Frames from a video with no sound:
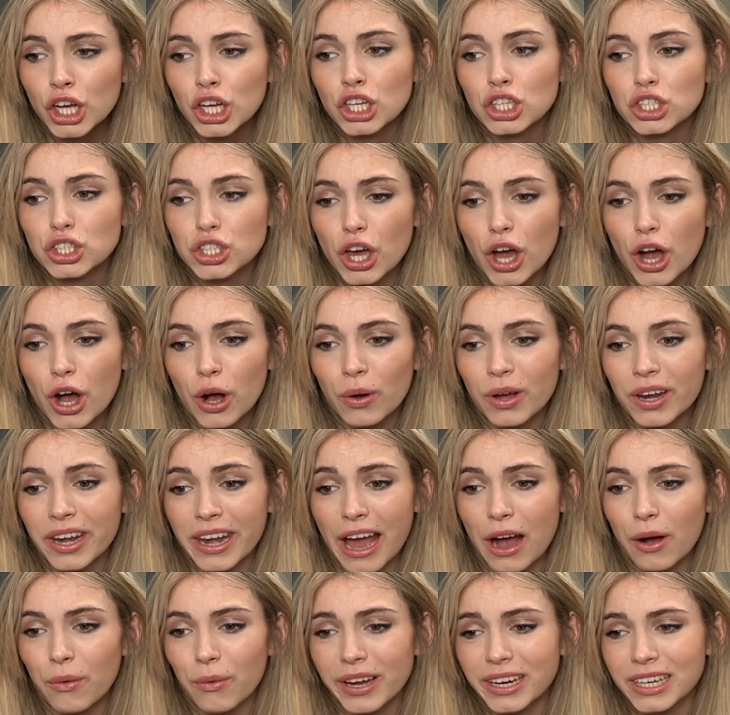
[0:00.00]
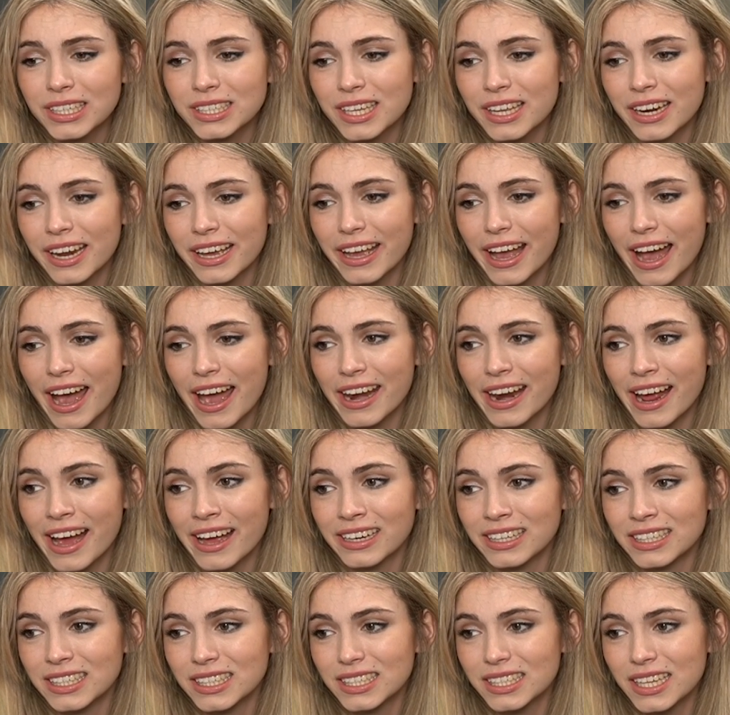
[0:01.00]
So now white is going to get
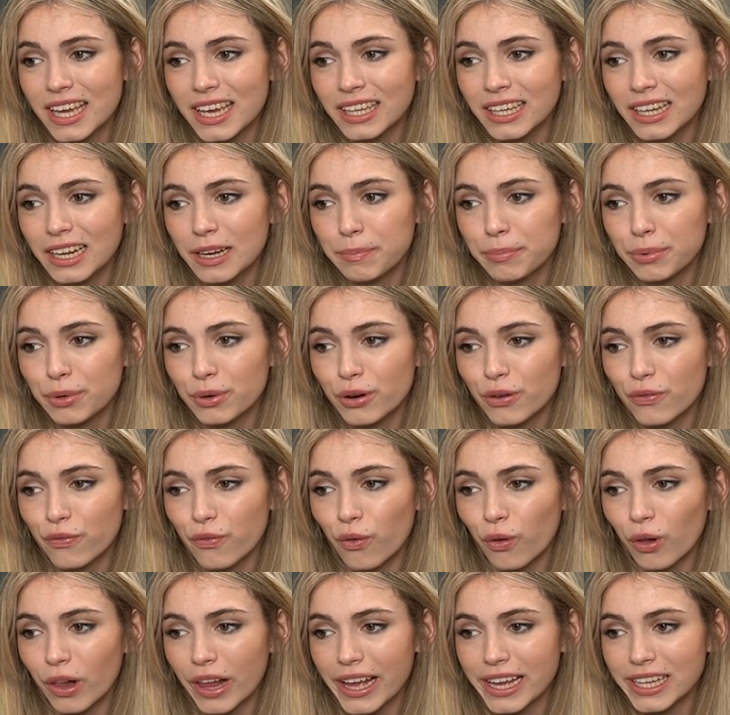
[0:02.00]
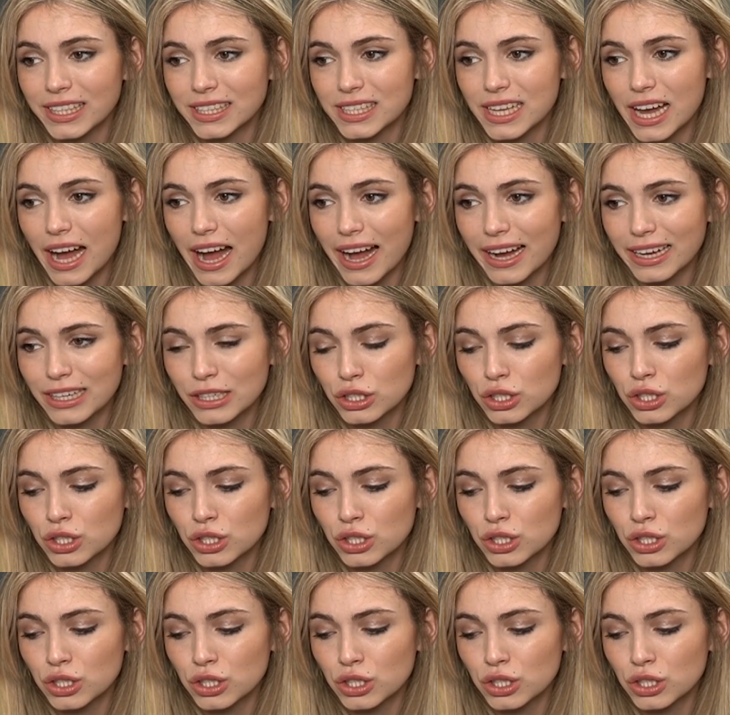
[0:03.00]
an insanely beautiful attack.